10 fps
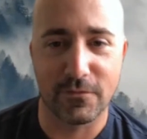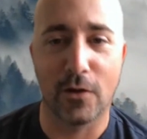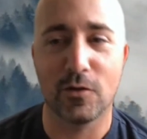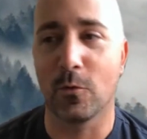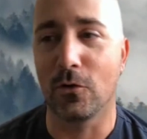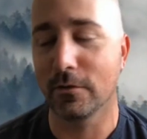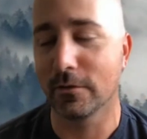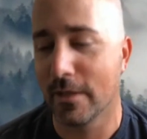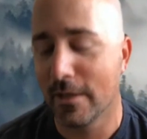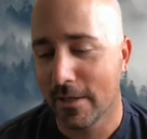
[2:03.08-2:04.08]
valuable,
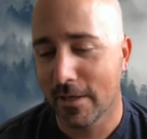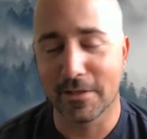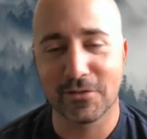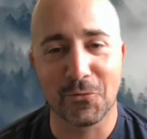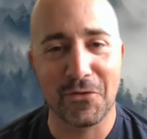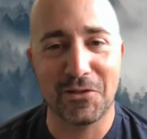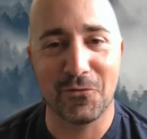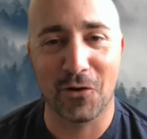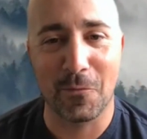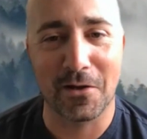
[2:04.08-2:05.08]
and so thank you
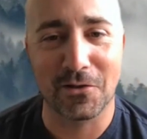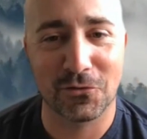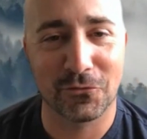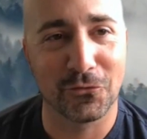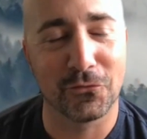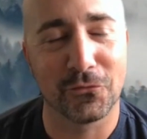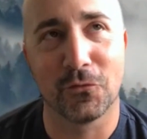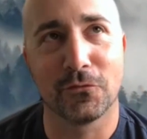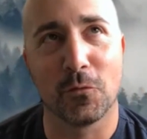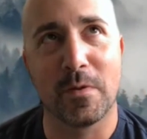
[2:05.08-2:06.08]
very much
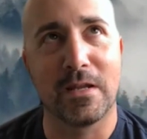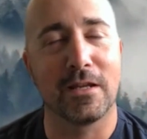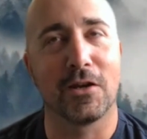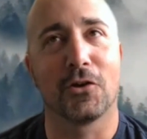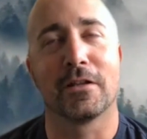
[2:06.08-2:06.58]
for being here.